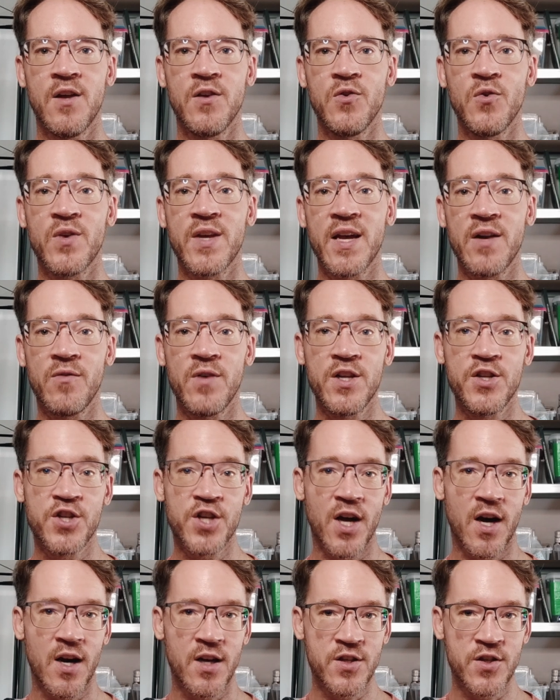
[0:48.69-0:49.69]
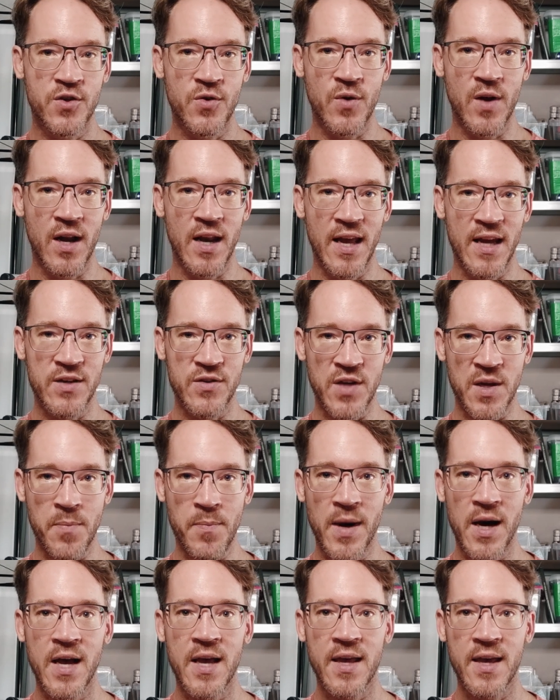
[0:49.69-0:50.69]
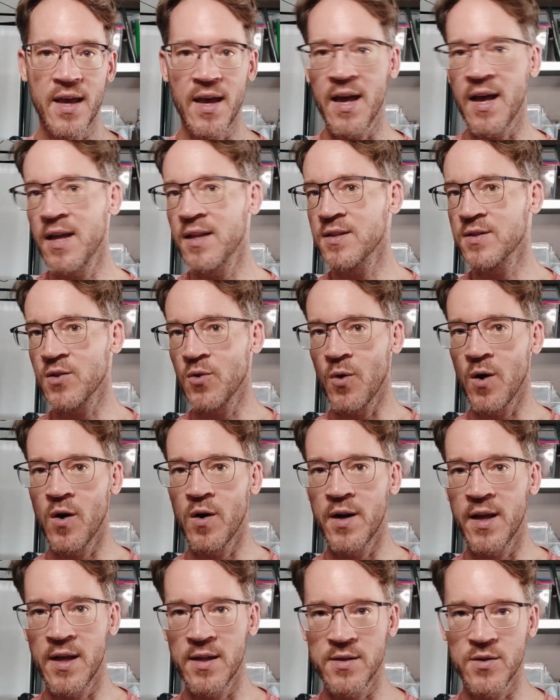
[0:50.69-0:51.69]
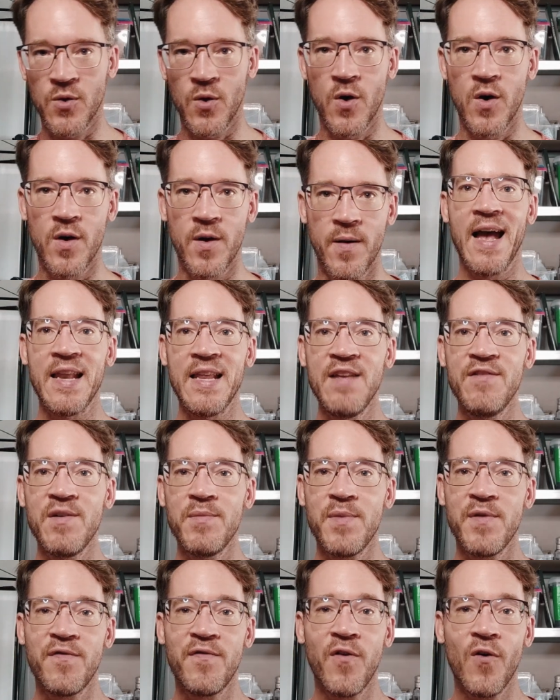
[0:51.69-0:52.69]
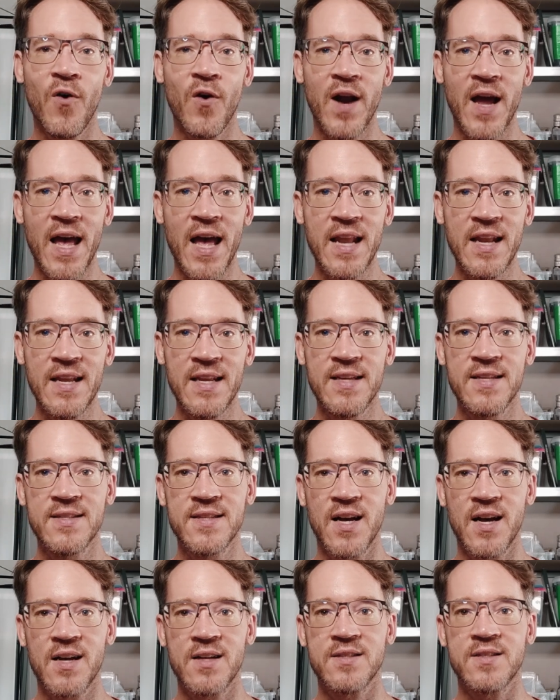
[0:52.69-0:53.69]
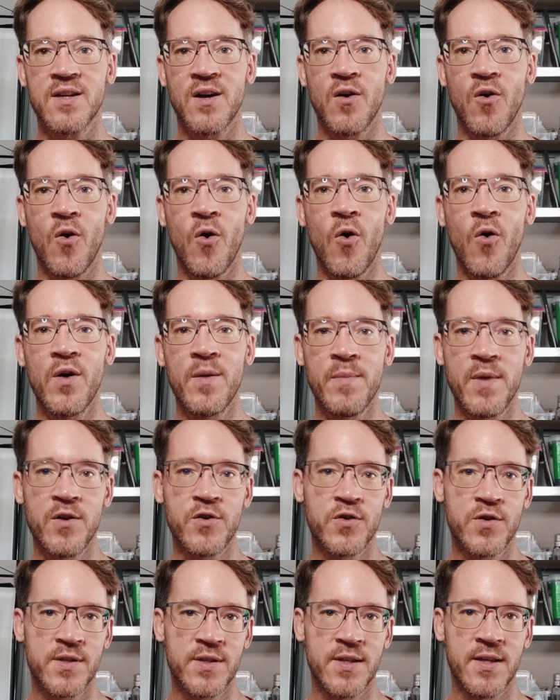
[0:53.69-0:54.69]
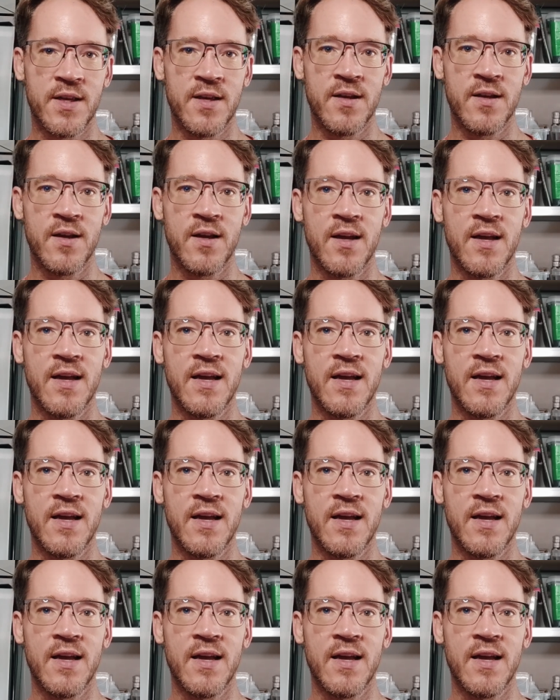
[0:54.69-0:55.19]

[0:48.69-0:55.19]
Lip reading: You can recharge your electric bike and so on and so on. And even before any disaster or emergency,